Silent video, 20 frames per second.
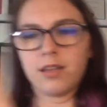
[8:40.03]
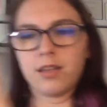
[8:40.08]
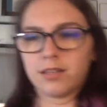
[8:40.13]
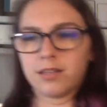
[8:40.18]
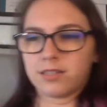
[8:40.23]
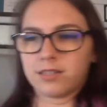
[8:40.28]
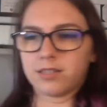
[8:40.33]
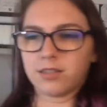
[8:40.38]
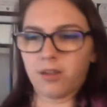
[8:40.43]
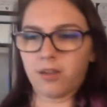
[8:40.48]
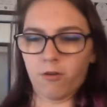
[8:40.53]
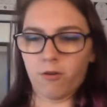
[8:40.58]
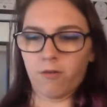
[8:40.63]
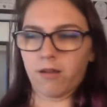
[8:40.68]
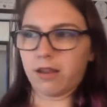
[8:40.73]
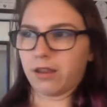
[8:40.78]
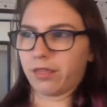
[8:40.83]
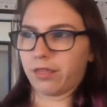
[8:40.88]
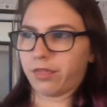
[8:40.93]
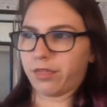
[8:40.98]
So
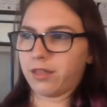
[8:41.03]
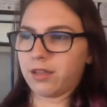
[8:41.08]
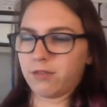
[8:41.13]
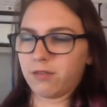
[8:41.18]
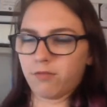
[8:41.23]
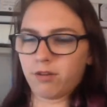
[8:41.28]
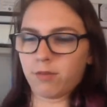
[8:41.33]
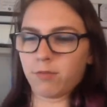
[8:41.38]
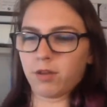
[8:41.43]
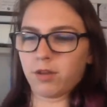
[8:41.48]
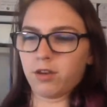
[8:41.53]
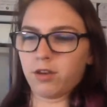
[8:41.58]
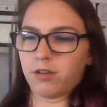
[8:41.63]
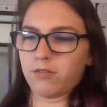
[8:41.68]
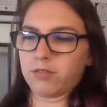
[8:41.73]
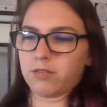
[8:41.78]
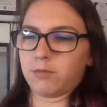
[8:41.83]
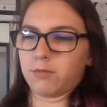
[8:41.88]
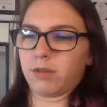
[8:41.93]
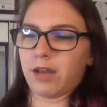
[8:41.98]
I think what I'm going to do
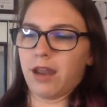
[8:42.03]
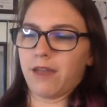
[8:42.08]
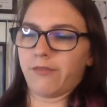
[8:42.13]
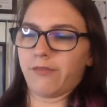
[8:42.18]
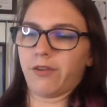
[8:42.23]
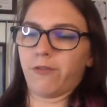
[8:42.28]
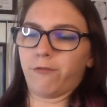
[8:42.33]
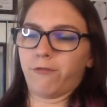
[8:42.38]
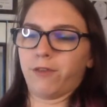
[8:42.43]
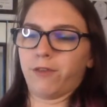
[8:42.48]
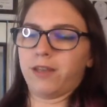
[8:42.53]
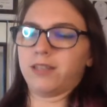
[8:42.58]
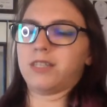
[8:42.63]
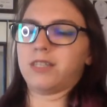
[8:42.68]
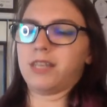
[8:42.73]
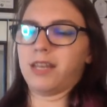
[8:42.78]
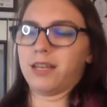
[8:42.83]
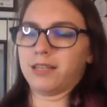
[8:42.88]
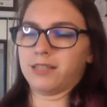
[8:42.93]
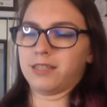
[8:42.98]
is I'm going to have it face
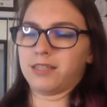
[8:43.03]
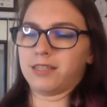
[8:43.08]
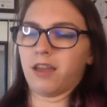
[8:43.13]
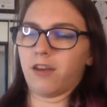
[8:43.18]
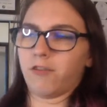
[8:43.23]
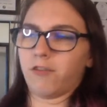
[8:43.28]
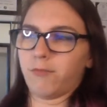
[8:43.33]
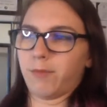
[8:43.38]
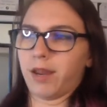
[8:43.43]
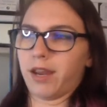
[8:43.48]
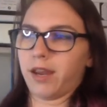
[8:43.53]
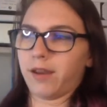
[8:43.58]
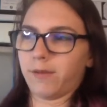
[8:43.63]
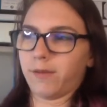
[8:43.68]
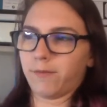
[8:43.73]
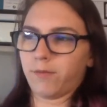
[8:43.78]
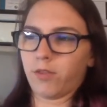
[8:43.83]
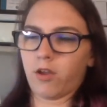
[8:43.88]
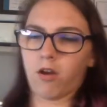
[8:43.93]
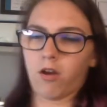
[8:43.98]
the inside of my
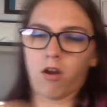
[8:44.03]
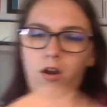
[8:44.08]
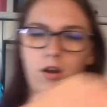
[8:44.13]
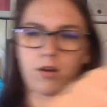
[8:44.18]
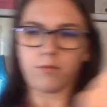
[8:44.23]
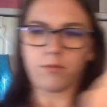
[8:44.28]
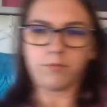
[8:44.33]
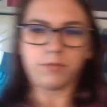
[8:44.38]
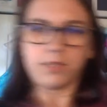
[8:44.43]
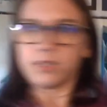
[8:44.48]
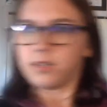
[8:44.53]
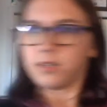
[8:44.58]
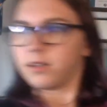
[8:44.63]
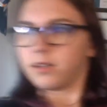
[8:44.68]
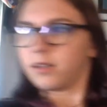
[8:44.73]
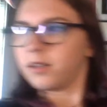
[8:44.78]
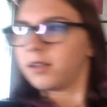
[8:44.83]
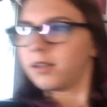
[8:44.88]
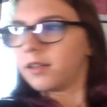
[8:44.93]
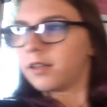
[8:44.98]
arms.
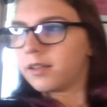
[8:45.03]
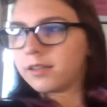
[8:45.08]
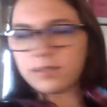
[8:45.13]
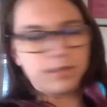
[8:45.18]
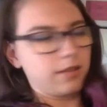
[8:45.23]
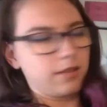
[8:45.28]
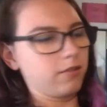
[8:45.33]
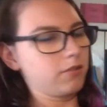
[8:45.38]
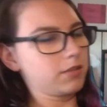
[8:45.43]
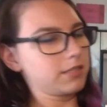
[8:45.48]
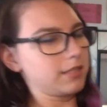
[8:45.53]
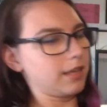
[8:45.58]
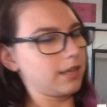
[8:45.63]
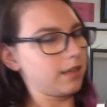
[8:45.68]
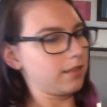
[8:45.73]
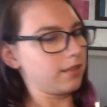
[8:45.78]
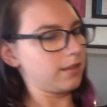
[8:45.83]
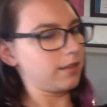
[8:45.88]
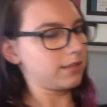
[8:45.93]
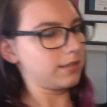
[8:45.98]
So it looks like
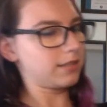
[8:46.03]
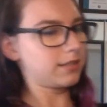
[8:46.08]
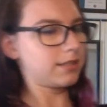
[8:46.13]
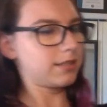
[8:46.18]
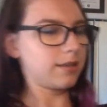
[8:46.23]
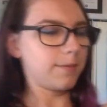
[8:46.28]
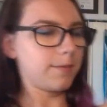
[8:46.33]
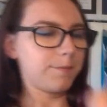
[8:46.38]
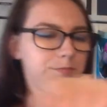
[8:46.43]
this.